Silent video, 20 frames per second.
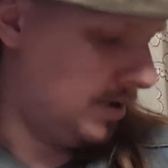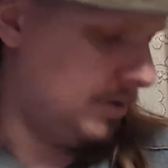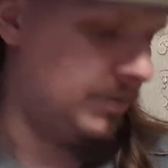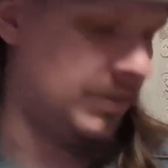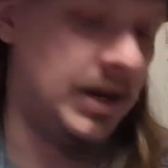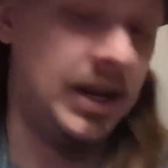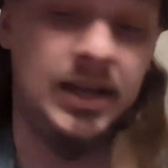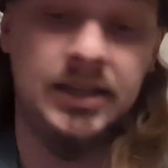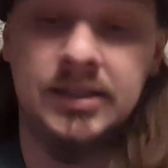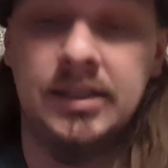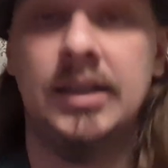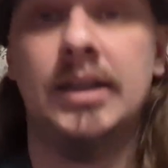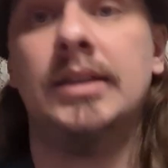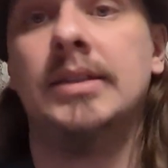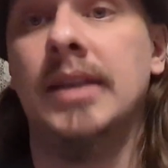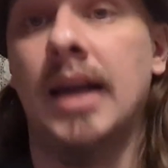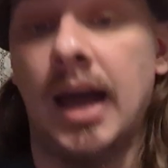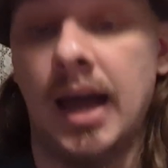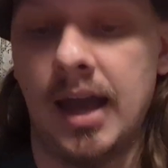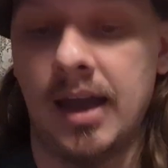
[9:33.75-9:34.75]
But as it
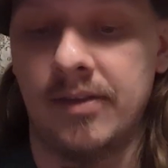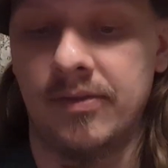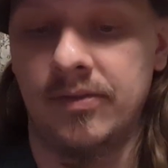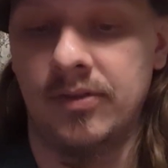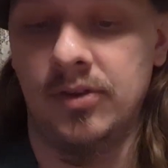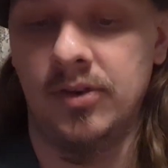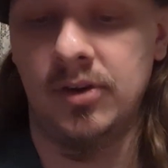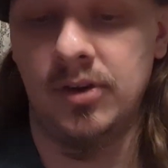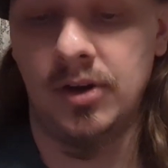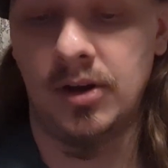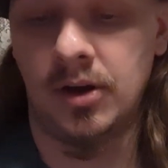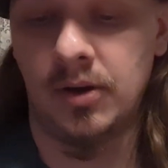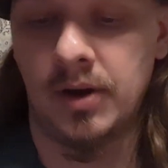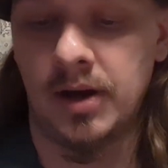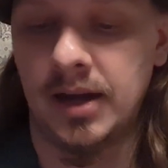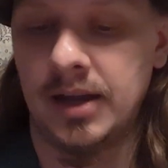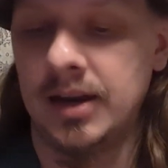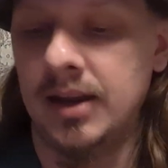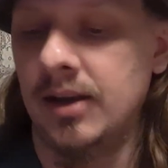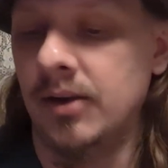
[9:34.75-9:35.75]
is, I have no
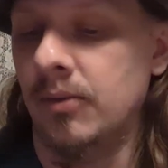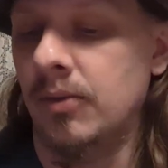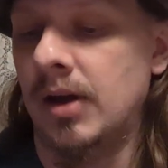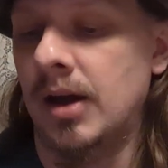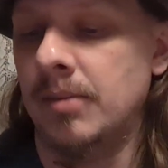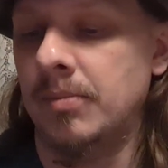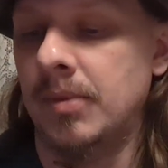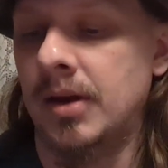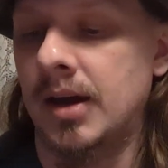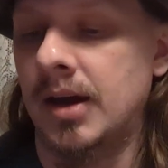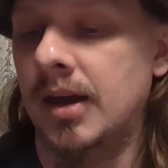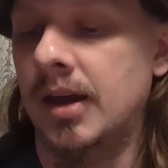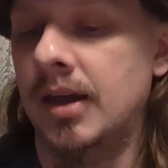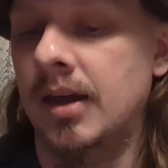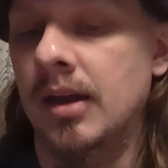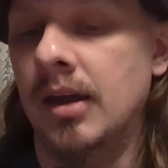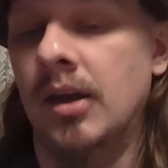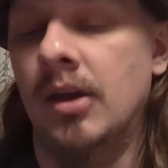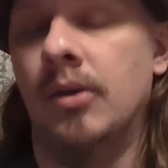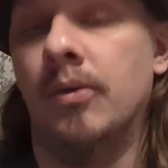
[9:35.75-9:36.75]
idea why
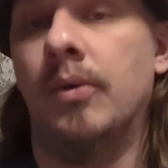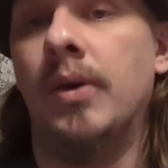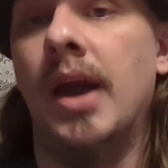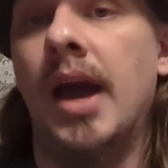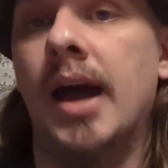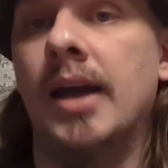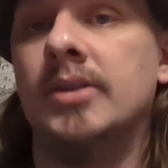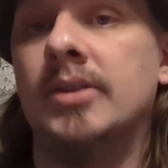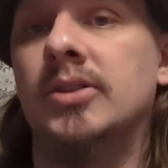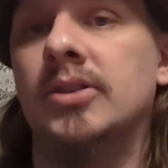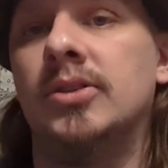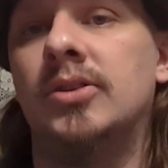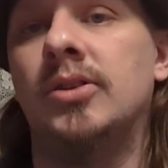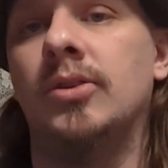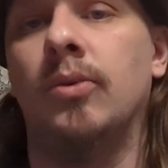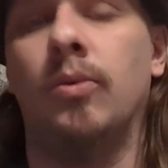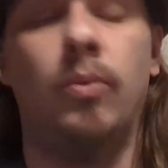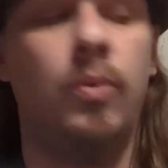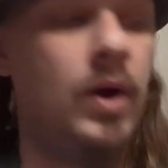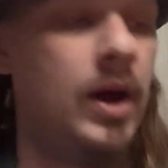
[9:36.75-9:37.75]
my reaction
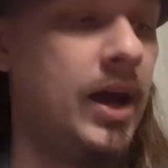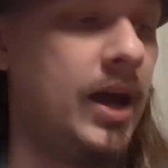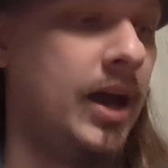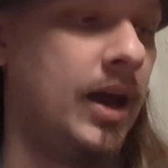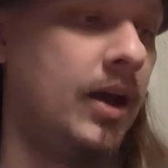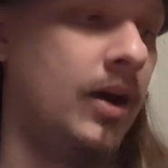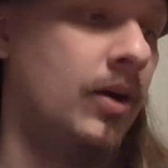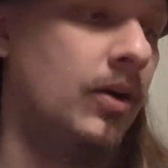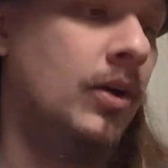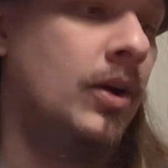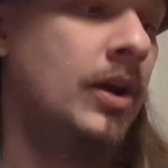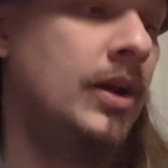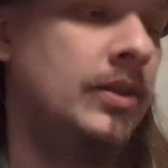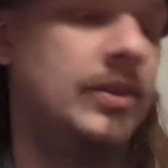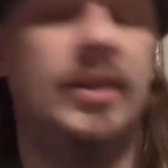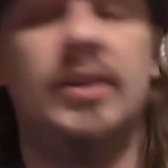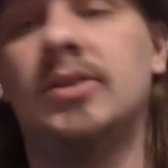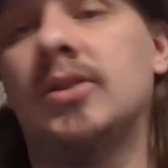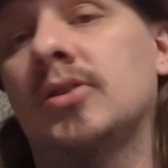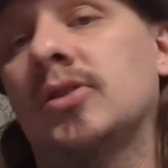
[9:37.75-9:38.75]
to, wow,
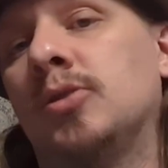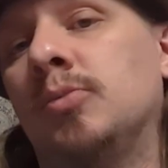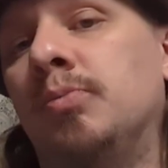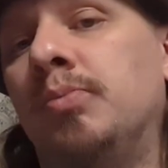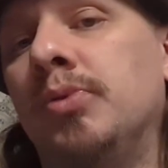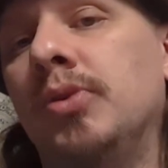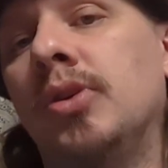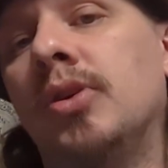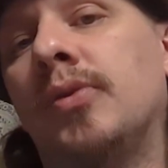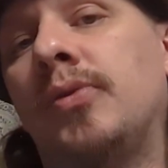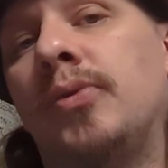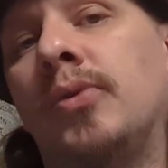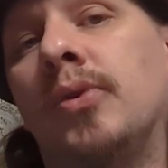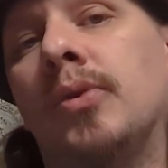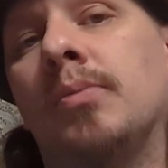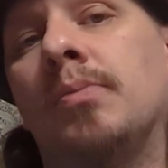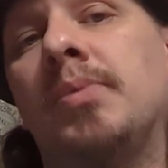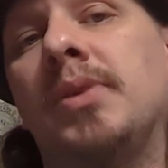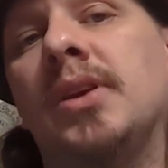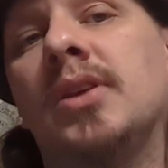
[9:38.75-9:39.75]
this looks beautiful
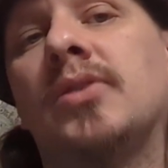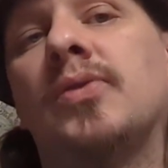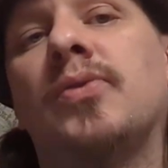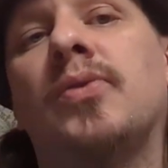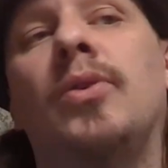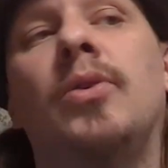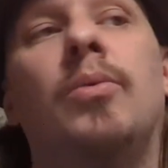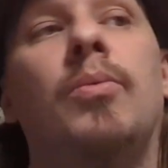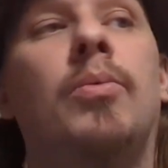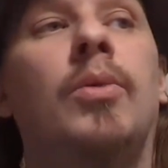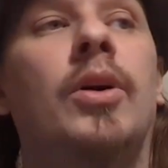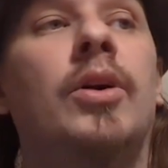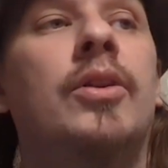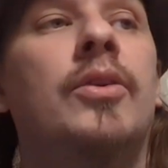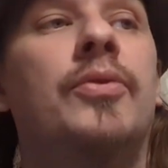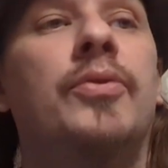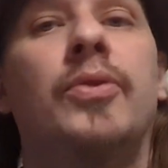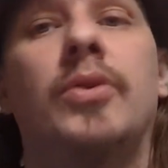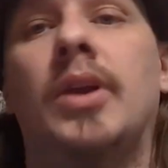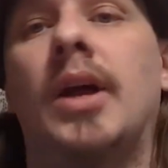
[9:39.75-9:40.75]
and peaceful and
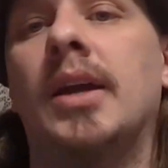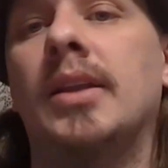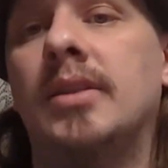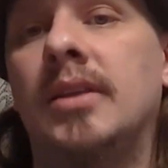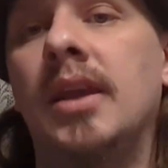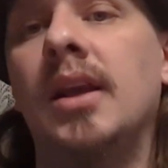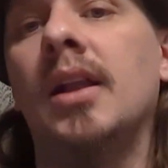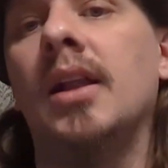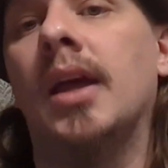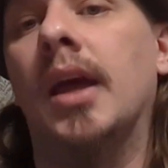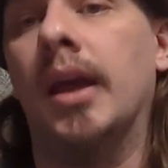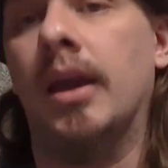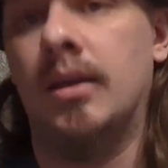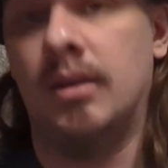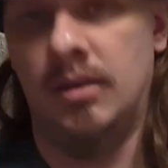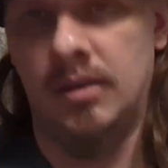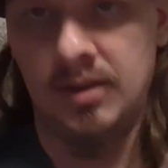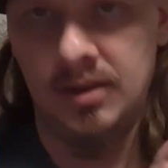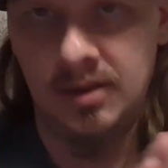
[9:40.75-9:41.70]
wonderful and idyllic.